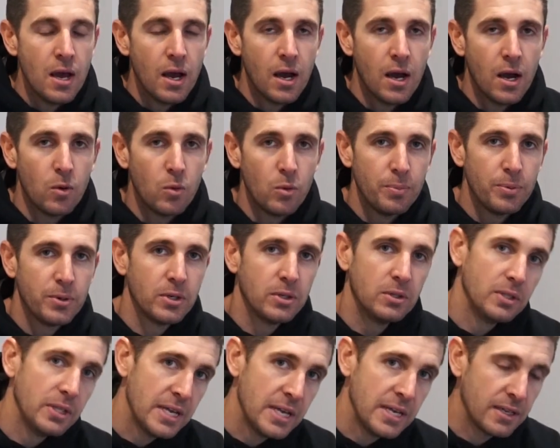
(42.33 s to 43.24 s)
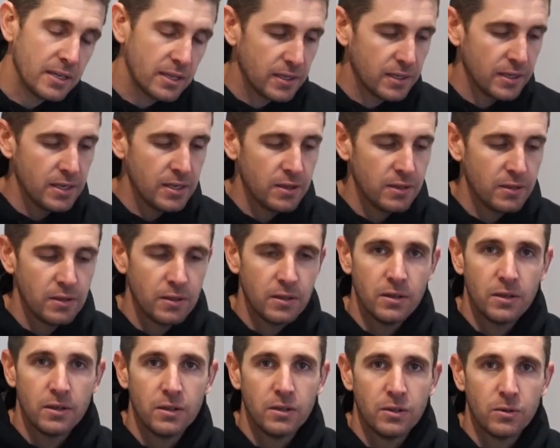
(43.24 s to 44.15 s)
We'll put a link in
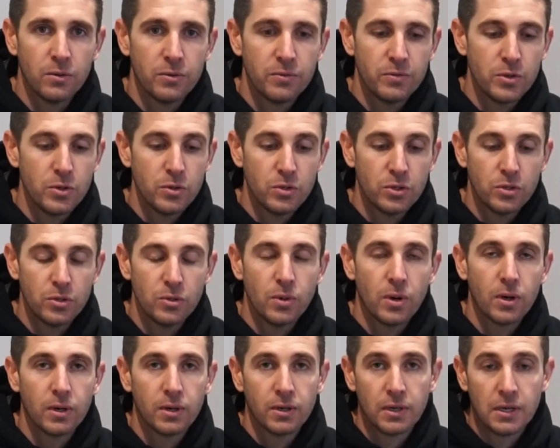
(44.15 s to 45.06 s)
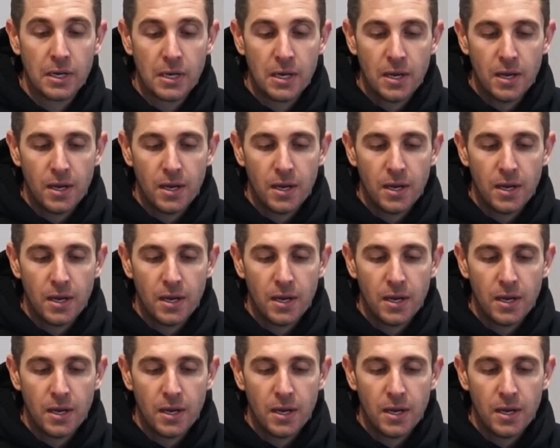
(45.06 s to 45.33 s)
the review to our